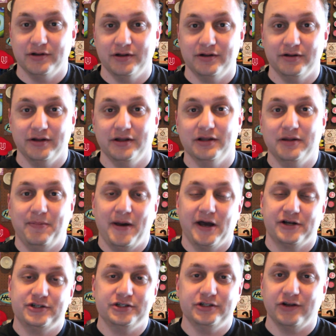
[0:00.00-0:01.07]
and the
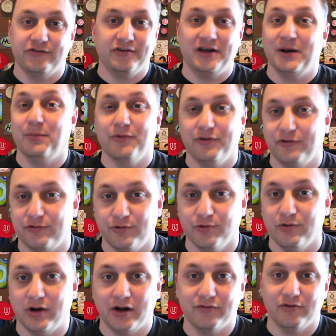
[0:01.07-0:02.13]
packaging doesn't come with a
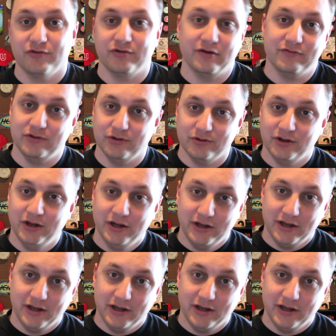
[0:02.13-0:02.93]
screwdriver, so you